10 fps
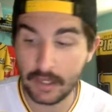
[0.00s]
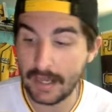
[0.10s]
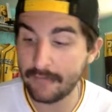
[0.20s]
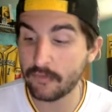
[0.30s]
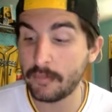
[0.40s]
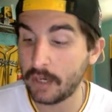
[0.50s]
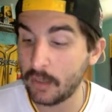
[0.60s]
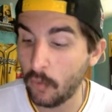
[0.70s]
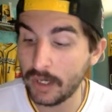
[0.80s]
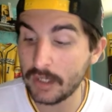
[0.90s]
that
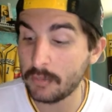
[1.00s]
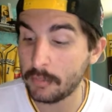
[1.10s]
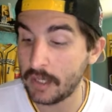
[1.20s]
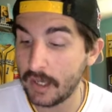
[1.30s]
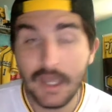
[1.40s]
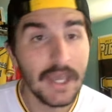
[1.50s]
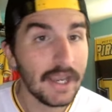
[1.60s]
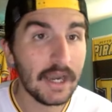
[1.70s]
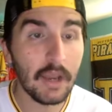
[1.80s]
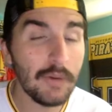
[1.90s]
everybody wanted him to be.
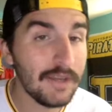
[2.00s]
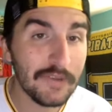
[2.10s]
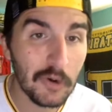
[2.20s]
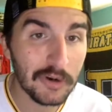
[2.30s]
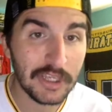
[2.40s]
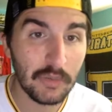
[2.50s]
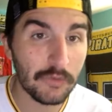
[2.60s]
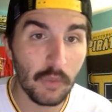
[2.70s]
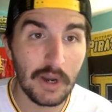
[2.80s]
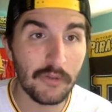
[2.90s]
And I would even argue
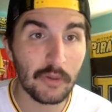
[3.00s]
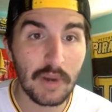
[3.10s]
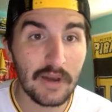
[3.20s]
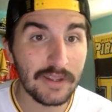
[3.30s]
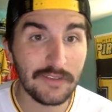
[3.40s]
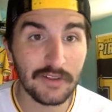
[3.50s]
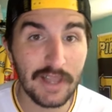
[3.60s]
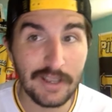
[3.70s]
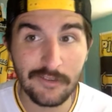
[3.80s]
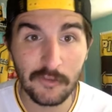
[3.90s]
as well that Rowdy
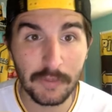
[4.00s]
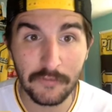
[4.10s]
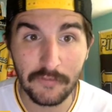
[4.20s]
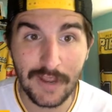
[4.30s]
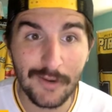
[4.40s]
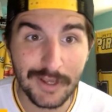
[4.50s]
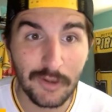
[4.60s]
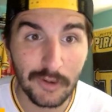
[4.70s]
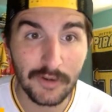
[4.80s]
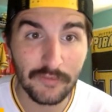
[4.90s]
Tellez has been very
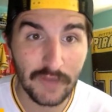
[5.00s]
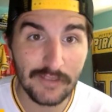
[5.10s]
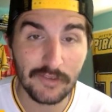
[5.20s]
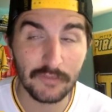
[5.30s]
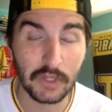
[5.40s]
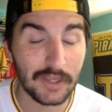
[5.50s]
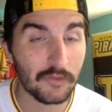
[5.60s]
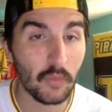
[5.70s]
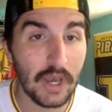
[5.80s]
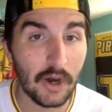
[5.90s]
good defensively
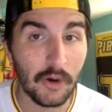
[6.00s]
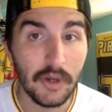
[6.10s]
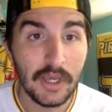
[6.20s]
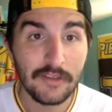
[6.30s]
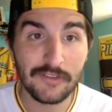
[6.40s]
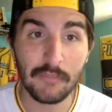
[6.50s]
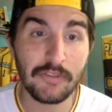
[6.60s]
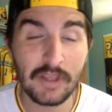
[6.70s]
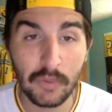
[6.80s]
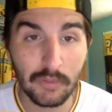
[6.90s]
as well.
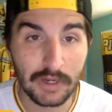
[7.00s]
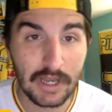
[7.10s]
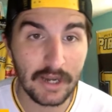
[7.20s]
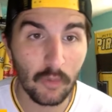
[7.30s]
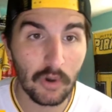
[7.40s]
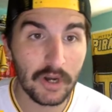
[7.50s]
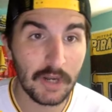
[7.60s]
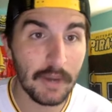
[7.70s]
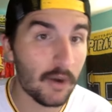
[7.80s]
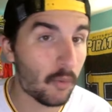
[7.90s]
Something that we were kind of
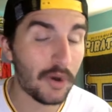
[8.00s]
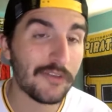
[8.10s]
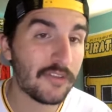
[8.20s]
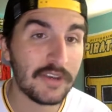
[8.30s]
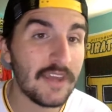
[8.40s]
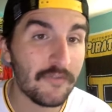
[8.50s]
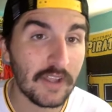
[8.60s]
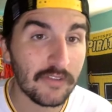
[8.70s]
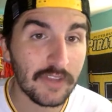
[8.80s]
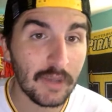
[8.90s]
worried about was the
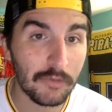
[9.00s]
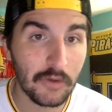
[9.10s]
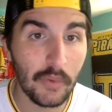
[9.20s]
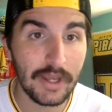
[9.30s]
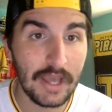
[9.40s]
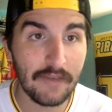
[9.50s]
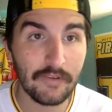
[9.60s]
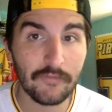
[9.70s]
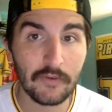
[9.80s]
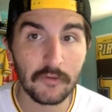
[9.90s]
defense that he was going to have
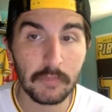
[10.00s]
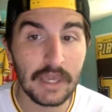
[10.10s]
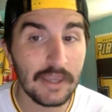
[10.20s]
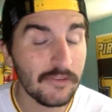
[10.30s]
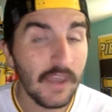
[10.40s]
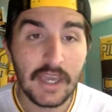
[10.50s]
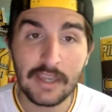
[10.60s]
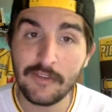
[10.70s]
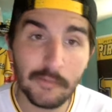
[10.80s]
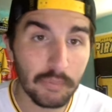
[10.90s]
at first base.
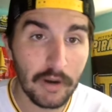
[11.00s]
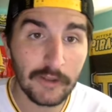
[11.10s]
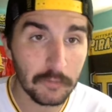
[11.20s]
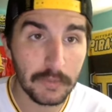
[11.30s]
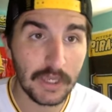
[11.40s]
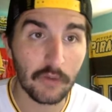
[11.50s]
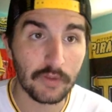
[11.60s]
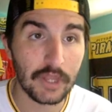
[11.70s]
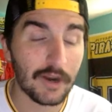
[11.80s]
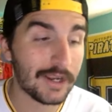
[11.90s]
He's impressed me
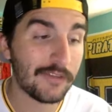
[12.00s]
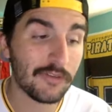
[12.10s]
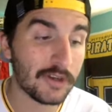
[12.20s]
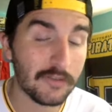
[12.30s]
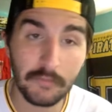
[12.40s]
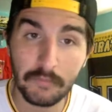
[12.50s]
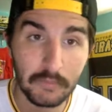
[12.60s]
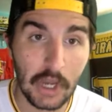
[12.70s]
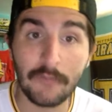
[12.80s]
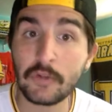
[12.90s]
over there. He's looked
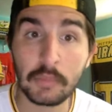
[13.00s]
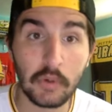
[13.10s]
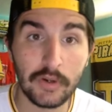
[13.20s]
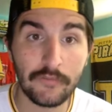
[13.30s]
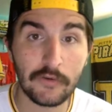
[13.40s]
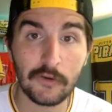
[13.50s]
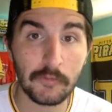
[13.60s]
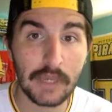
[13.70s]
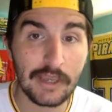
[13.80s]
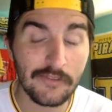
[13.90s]
comfortable at first
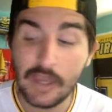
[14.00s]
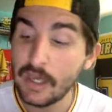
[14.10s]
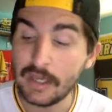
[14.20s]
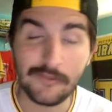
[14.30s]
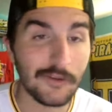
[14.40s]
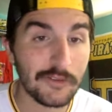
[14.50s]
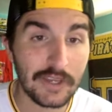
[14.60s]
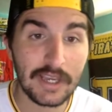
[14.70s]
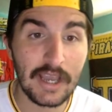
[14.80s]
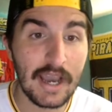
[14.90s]
base. He's looked
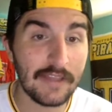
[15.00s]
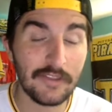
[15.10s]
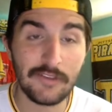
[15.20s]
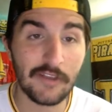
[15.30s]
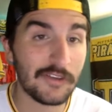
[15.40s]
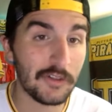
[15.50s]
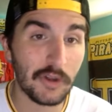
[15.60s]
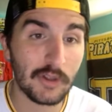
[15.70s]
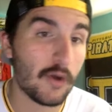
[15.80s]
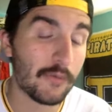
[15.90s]
like a guy that doesn't
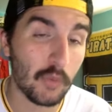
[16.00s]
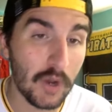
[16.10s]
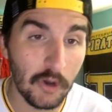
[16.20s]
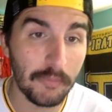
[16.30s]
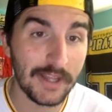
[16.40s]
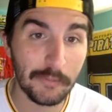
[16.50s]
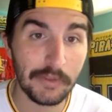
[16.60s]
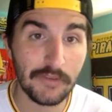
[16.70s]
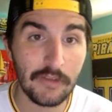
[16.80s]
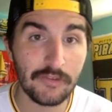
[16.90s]
look overwhelmed by the
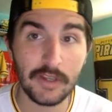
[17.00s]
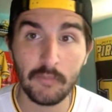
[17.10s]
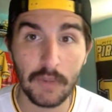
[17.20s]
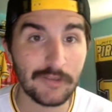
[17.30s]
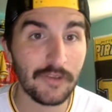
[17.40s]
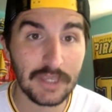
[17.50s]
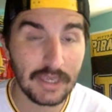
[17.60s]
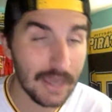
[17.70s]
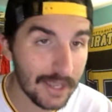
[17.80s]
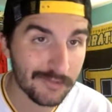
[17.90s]
position, much like
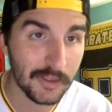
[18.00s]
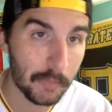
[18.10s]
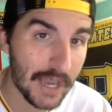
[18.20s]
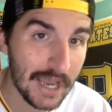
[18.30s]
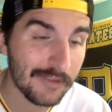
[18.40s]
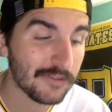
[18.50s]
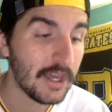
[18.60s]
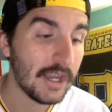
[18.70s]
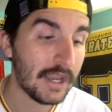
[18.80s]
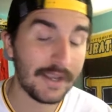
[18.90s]
he has in the past.
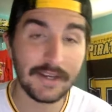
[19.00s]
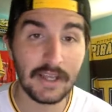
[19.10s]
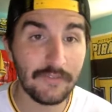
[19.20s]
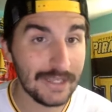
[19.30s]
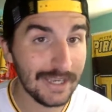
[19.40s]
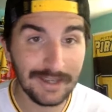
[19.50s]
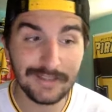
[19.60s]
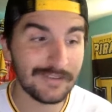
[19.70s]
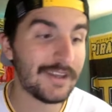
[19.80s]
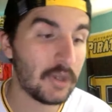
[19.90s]
And if he can
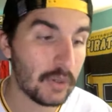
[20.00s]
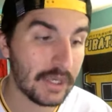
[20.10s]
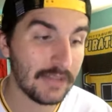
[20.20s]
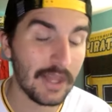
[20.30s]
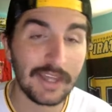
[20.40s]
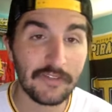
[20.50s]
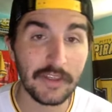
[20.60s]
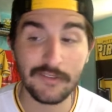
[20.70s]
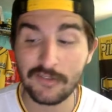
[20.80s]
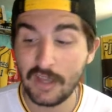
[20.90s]
continue to hit like
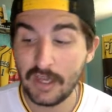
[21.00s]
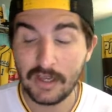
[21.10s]
this,